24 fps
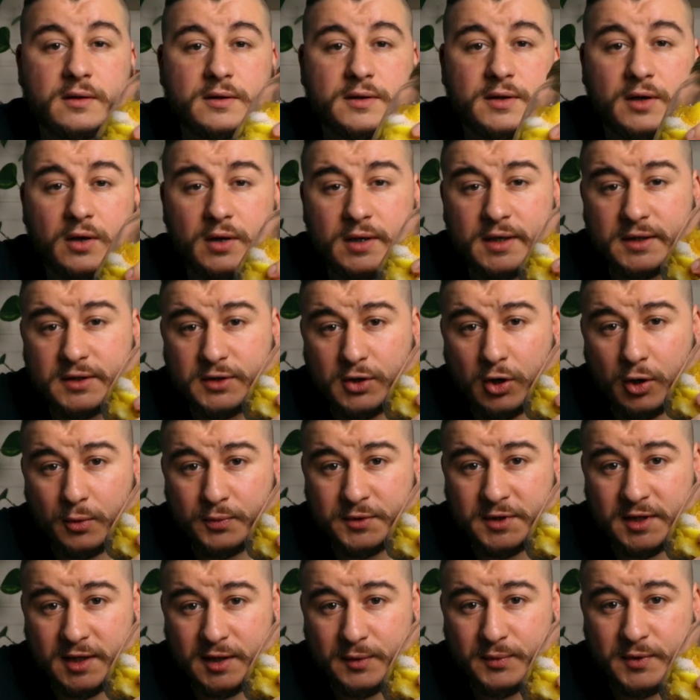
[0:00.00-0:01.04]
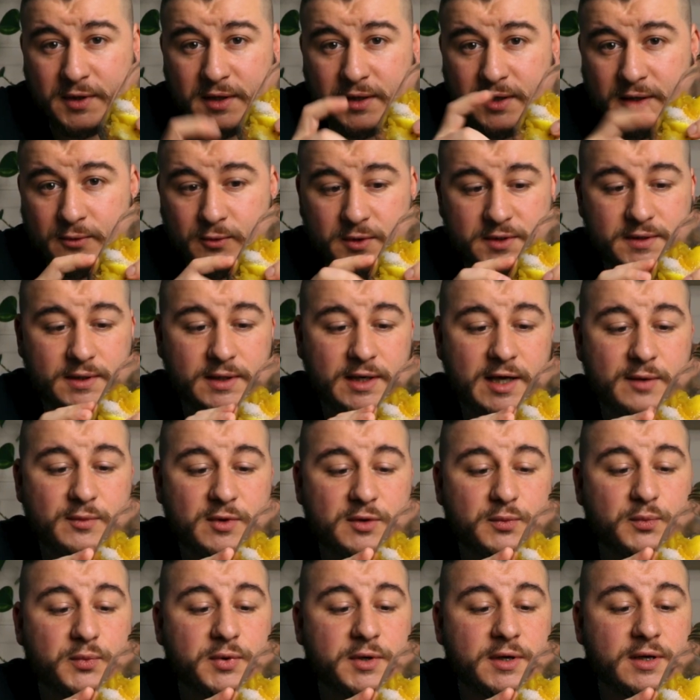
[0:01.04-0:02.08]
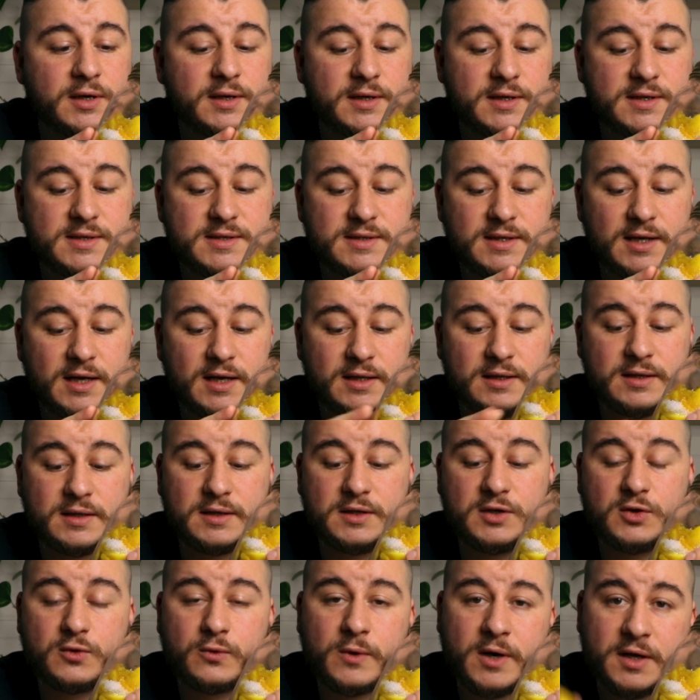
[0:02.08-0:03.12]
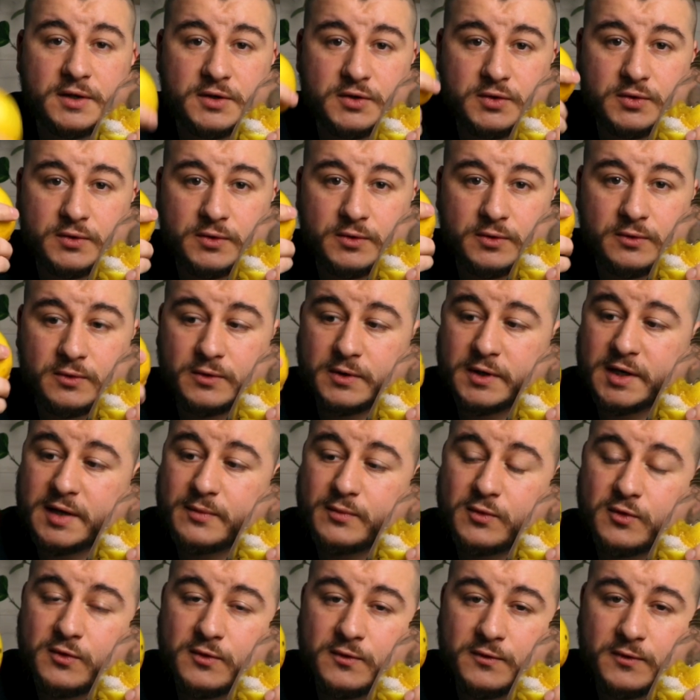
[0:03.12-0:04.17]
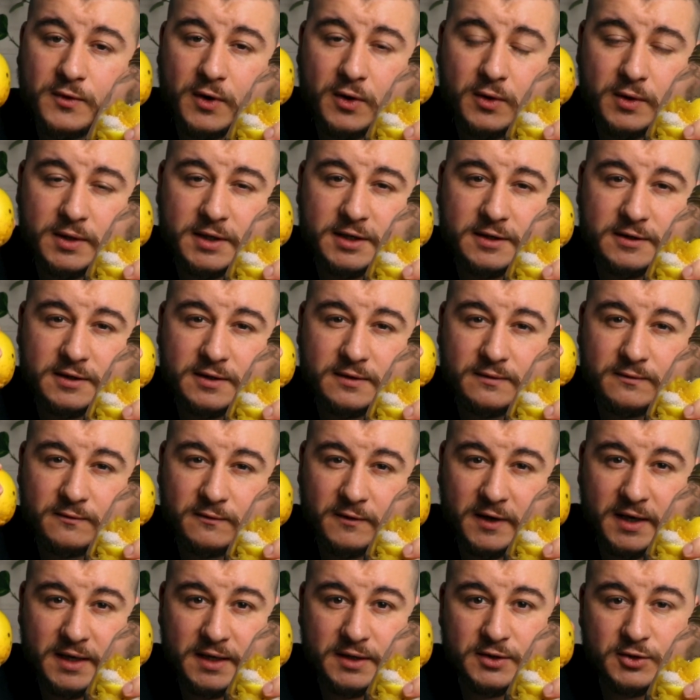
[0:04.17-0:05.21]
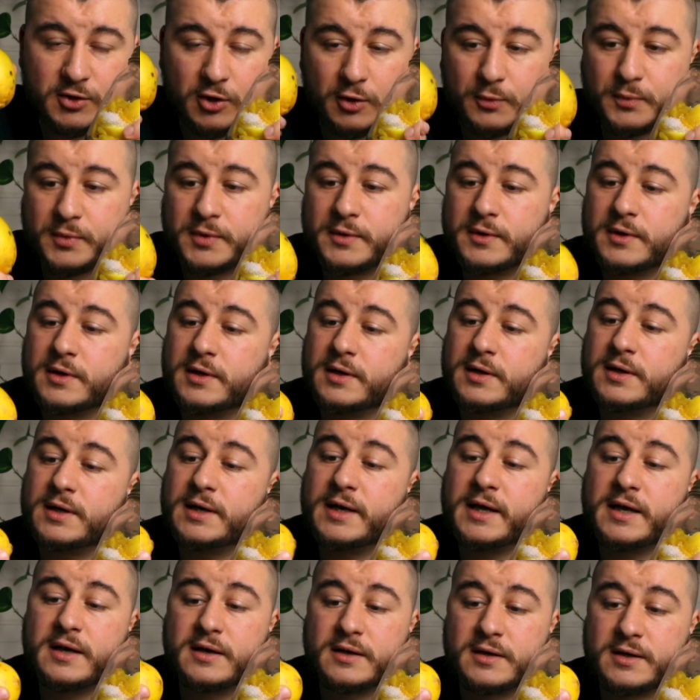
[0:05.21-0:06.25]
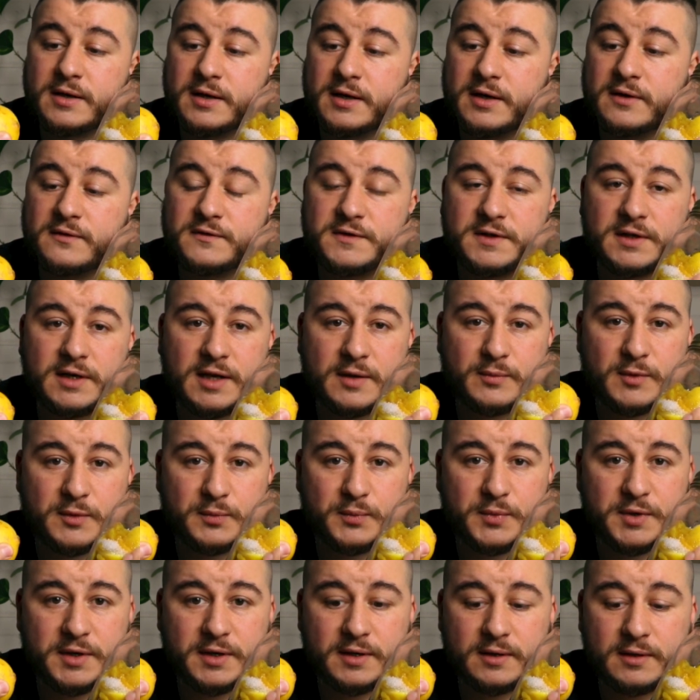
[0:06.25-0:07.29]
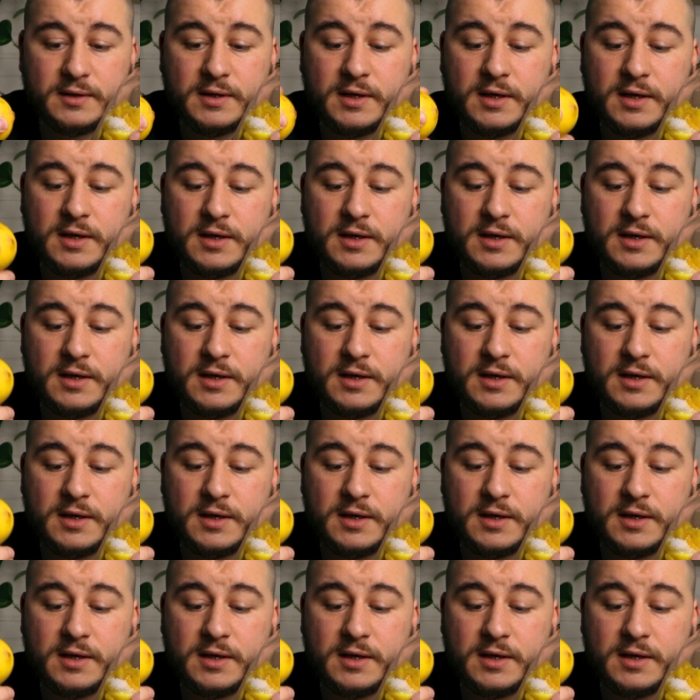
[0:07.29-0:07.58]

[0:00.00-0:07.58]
The only top tip here with the lemon peel is that you want to remove only the very top layer of the lemon peel.